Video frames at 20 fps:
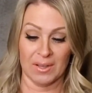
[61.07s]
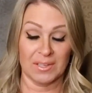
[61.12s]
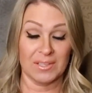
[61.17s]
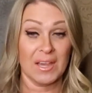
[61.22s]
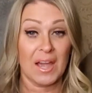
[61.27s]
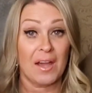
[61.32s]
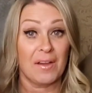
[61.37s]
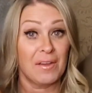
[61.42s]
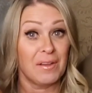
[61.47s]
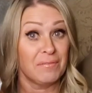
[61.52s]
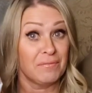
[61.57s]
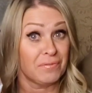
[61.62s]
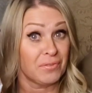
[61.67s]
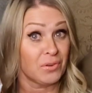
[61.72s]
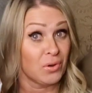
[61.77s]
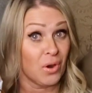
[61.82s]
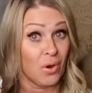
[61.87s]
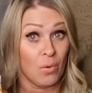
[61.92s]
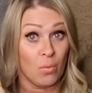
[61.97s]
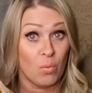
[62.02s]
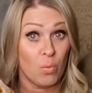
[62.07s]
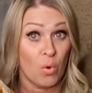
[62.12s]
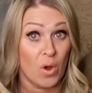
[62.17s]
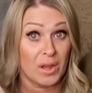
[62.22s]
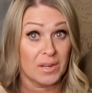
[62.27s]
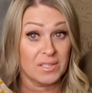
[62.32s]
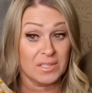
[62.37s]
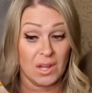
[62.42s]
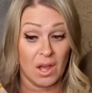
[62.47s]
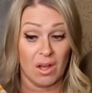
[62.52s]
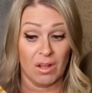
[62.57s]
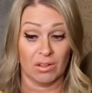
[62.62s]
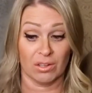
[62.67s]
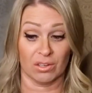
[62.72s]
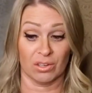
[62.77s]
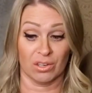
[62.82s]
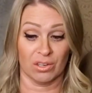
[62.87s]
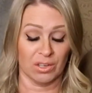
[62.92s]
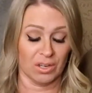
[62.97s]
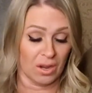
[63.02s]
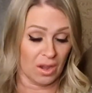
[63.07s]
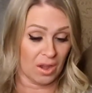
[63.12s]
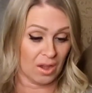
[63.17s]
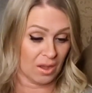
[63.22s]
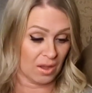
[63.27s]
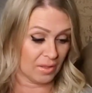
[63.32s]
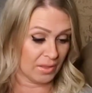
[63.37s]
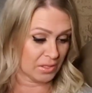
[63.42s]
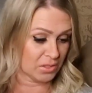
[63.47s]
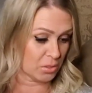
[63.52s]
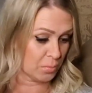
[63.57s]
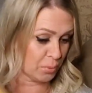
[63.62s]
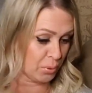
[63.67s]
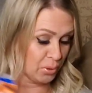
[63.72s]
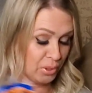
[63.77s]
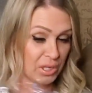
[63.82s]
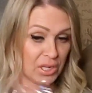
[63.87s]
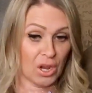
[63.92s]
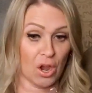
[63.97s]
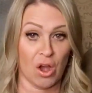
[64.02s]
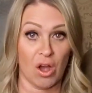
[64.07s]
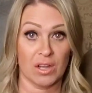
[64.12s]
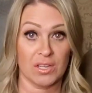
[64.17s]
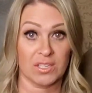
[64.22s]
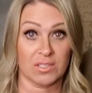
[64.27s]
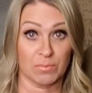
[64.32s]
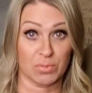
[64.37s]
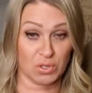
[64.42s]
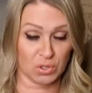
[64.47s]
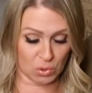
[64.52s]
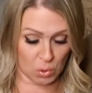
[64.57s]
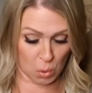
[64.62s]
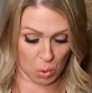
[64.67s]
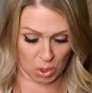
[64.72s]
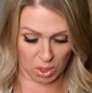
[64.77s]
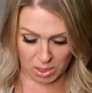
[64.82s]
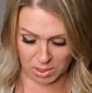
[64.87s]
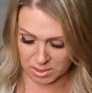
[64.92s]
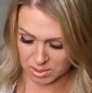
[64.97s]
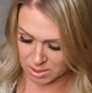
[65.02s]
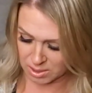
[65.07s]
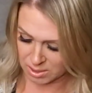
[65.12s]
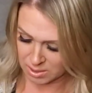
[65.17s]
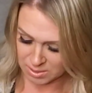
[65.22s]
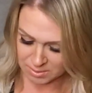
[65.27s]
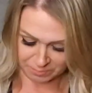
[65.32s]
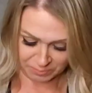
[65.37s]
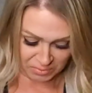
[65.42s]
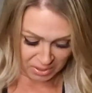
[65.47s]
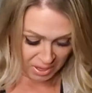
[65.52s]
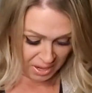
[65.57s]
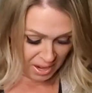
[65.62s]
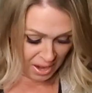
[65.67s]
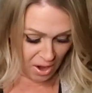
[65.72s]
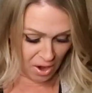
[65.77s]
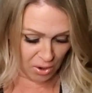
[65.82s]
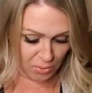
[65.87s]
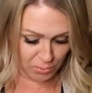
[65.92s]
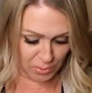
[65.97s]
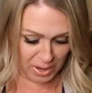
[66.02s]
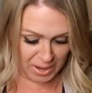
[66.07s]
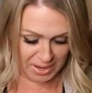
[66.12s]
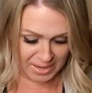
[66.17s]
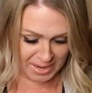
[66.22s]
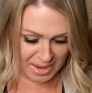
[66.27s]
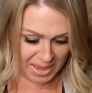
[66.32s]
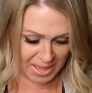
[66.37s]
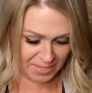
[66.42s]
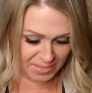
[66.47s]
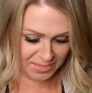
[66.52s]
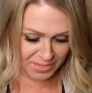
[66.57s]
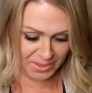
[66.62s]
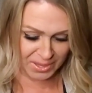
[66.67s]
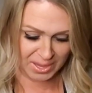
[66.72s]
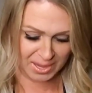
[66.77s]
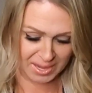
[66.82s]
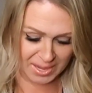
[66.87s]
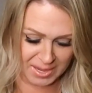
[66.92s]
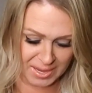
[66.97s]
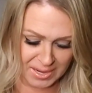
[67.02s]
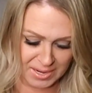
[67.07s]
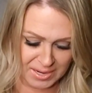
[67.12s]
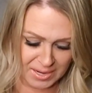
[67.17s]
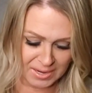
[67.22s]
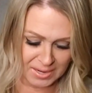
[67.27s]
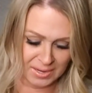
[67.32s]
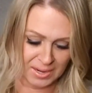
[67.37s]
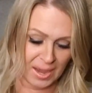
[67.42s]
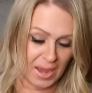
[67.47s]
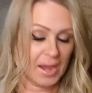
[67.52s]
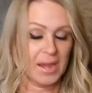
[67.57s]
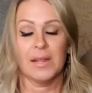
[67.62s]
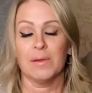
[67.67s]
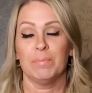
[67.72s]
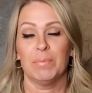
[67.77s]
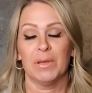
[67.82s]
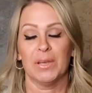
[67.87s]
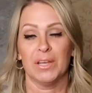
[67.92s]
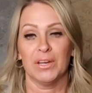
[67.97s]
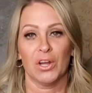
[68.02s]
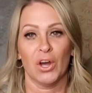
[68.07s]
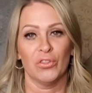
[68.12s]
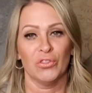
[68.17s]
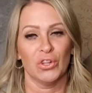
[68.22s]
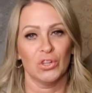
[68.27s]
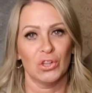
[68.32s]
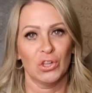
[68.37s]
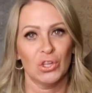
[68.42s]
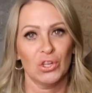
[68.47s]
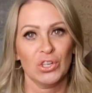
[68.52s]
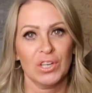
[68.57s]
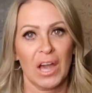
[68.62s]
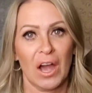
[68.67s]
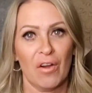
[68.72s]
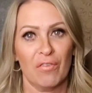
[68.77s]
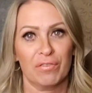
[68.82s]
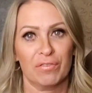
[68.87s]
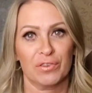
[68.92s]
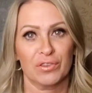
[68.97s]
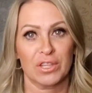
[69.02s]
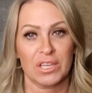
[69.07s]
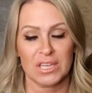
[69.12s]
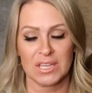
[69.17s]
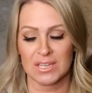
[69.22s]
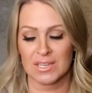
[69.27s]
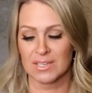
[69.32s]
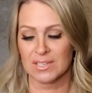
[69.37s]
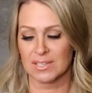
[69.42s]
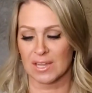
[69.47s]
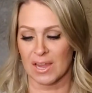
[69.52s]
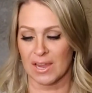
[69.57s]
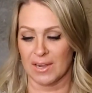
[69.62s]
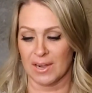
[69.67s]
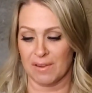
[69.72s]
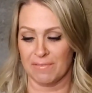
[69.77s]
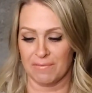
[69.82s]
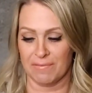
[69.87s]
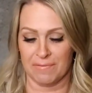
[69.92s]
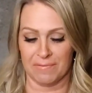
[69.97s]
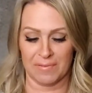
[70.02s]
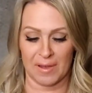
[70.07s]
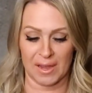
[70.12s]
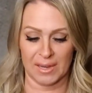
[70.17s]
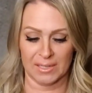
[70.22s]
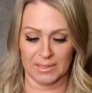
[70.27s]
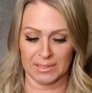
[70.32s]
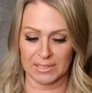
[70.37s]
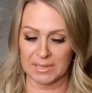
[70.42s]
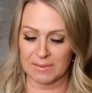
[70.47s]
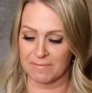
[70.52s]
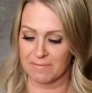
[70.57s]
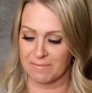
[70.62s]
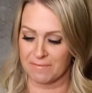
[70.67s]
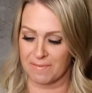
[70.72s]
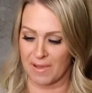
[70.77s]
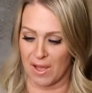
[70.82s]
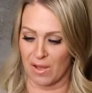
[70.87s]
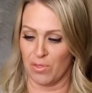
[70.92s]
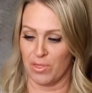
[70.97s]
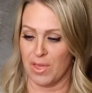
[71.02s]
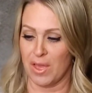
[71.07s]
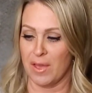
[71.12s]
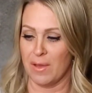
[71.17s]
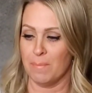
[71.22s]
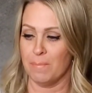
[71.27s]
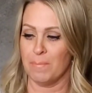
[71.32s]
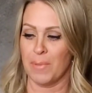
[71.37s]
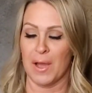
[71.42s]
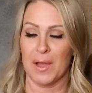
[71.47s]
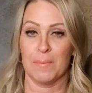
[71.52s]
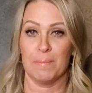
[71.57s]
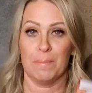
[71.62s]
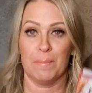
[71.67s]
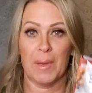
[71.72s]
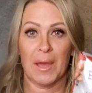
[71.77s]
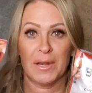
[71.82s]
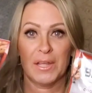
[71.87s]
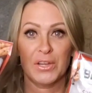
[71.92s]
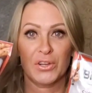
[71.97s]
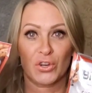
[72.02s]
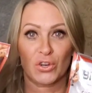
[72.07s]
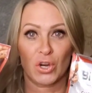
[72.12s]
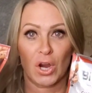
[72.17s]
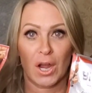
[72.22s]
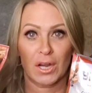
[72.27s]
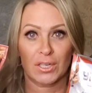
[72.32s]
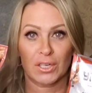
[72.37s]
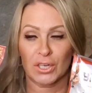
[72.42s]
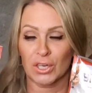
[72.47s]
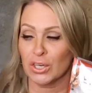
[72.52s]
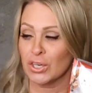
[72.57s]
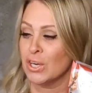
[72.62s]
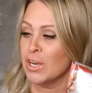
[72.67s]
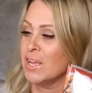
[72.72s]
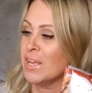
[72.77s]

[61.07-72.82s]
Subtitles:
yeah, and for $1, that's a pretty awesome score. All right, and then I have been on the lookout for these, and I finally found them by Betty Crocker,